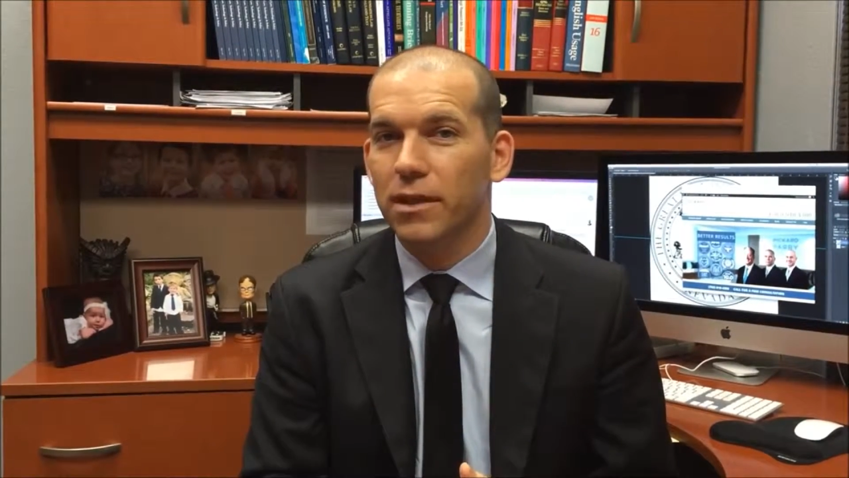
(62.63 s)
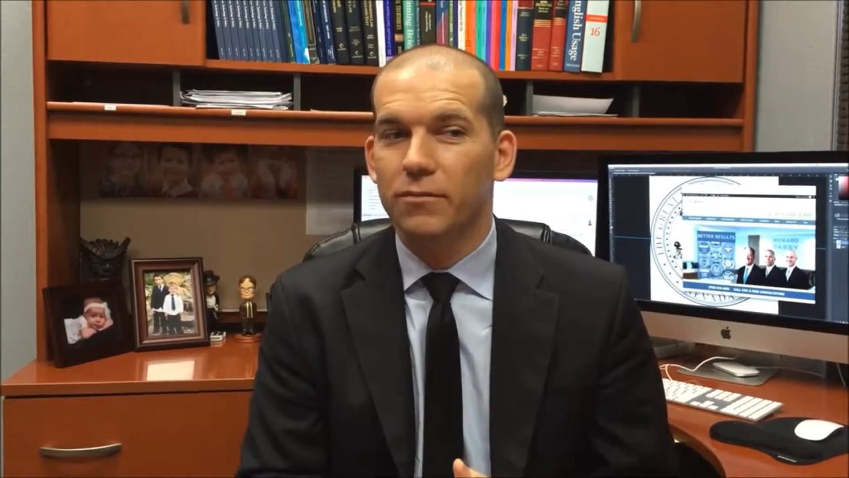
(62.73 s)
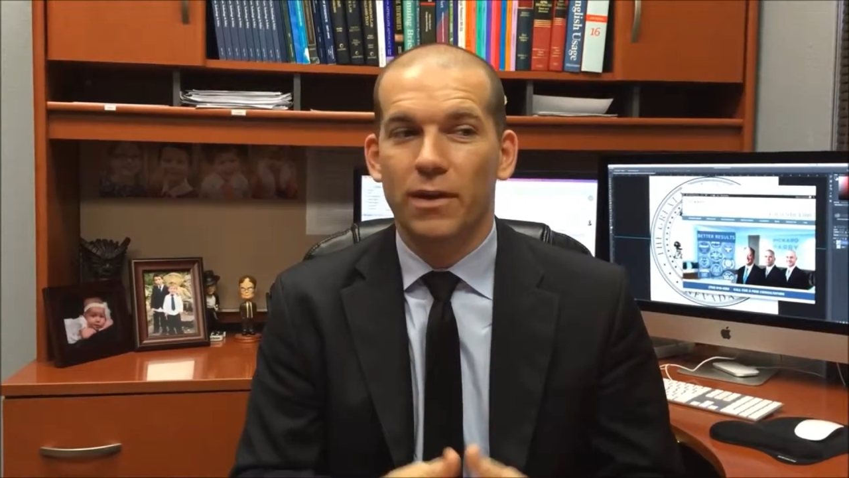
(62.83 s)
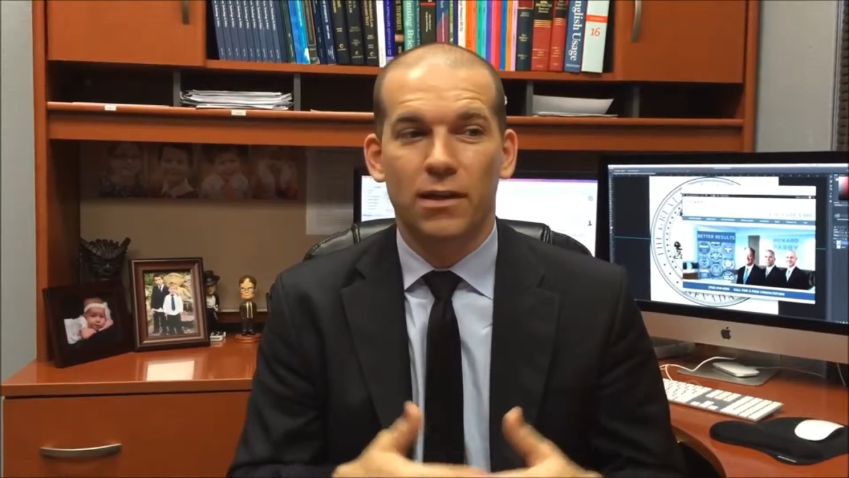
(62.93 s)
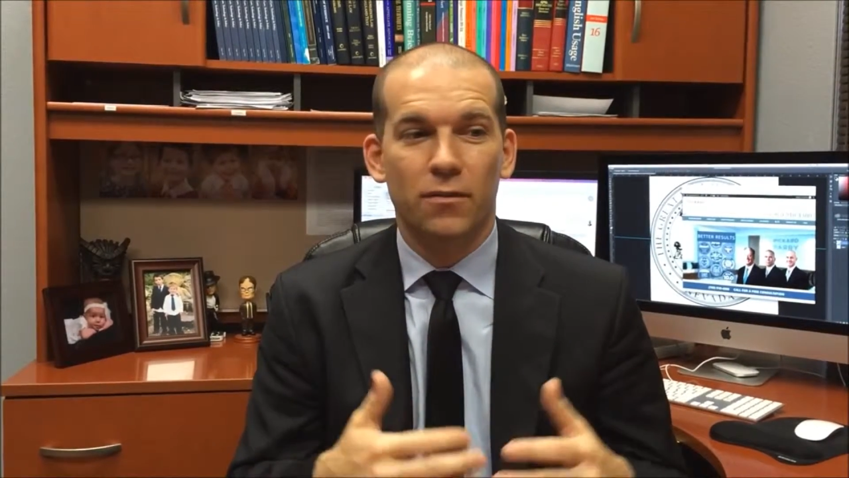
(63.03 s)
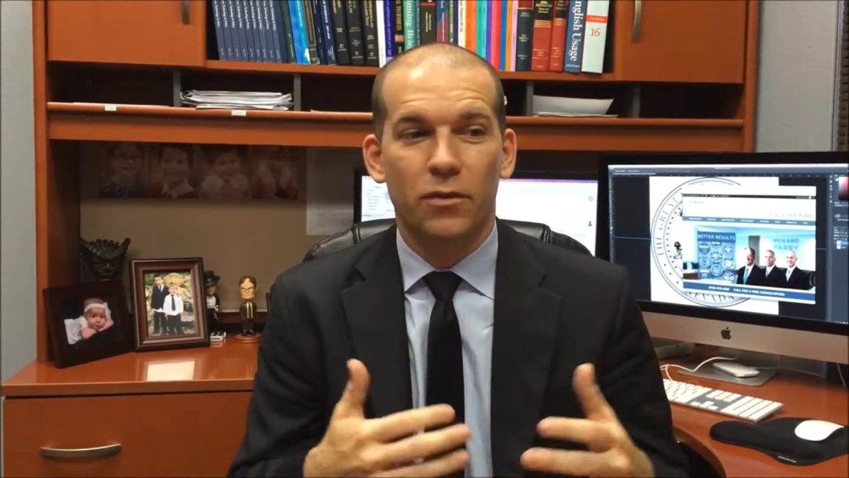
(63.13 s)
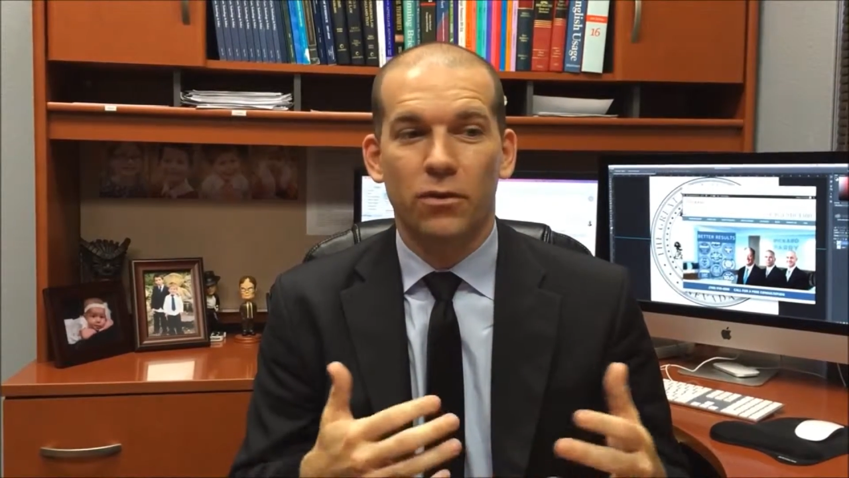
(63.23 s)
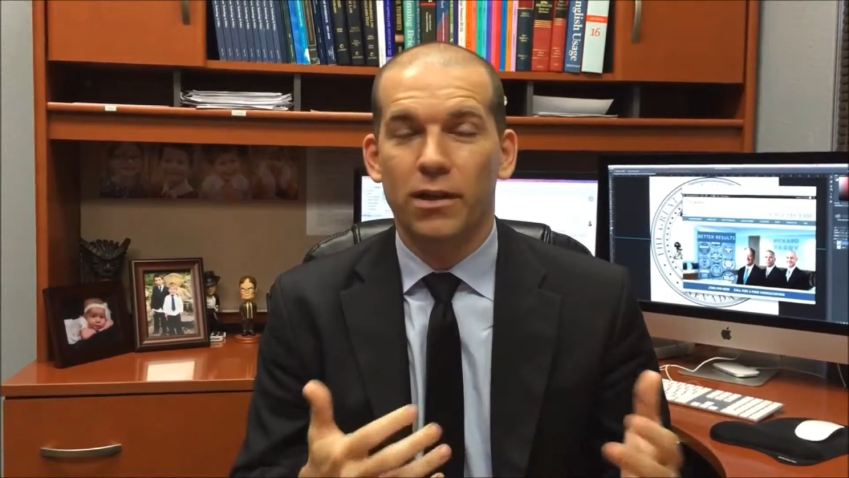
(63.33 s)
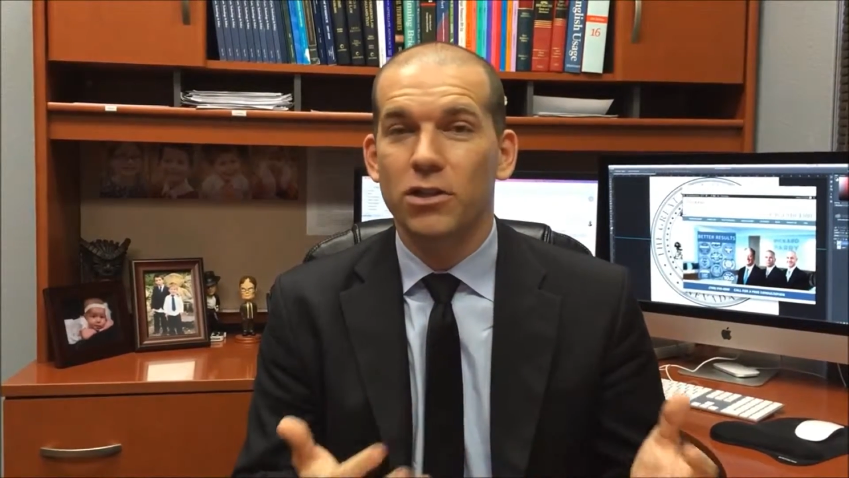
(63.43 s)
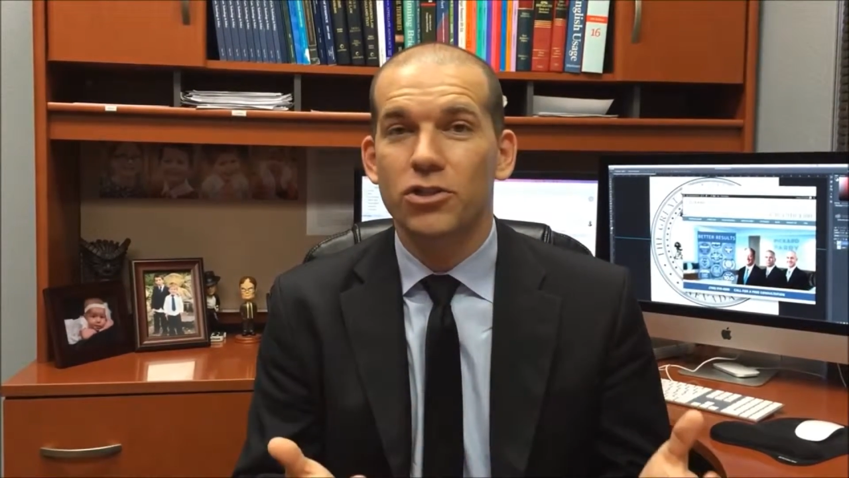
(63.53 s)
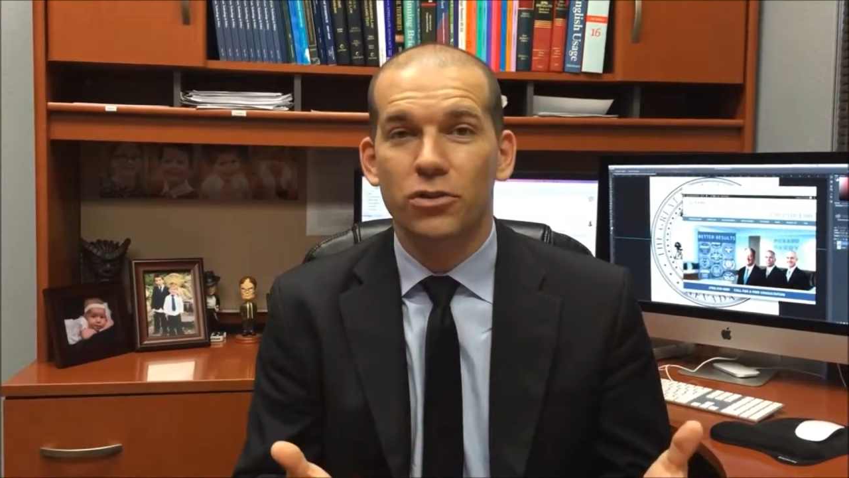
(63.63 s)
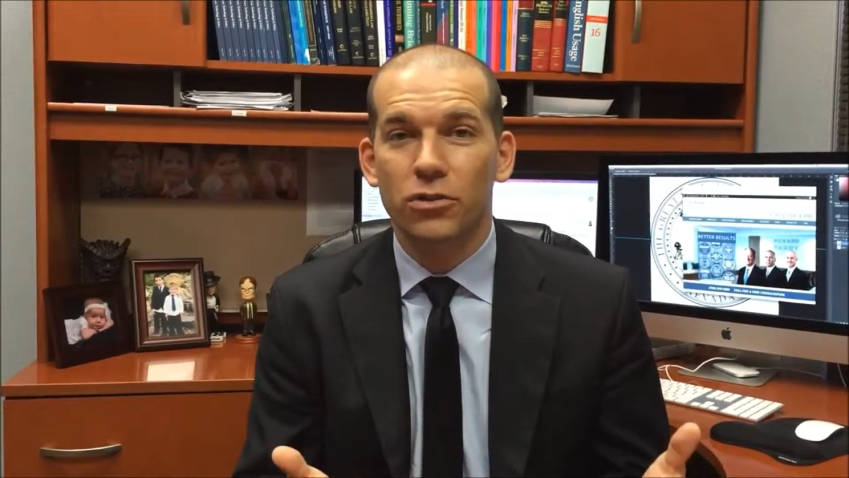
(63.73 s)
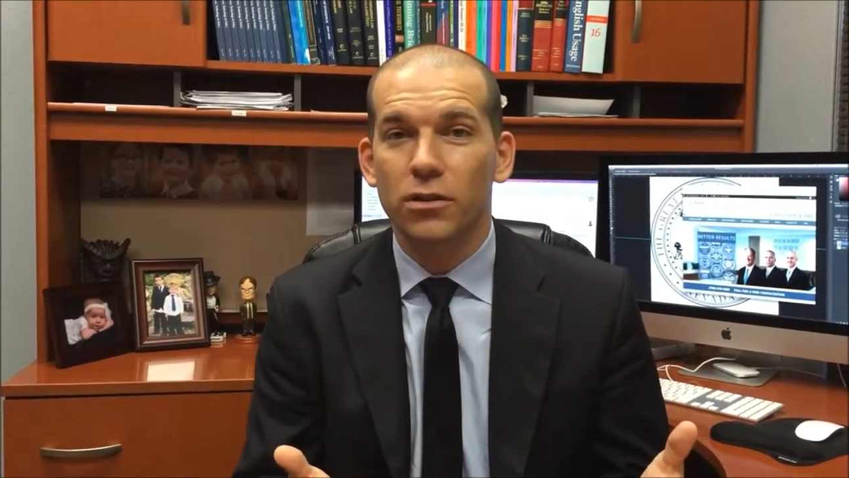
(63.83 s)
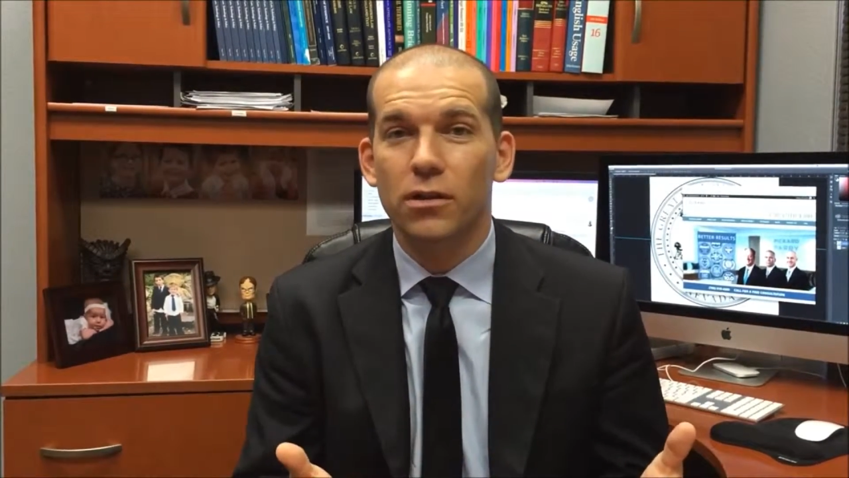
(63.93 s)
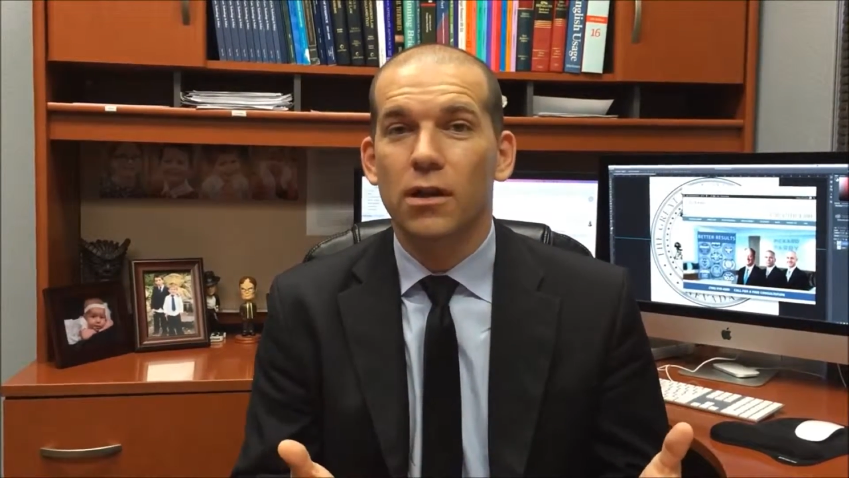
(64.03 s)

in fact, if you're injured,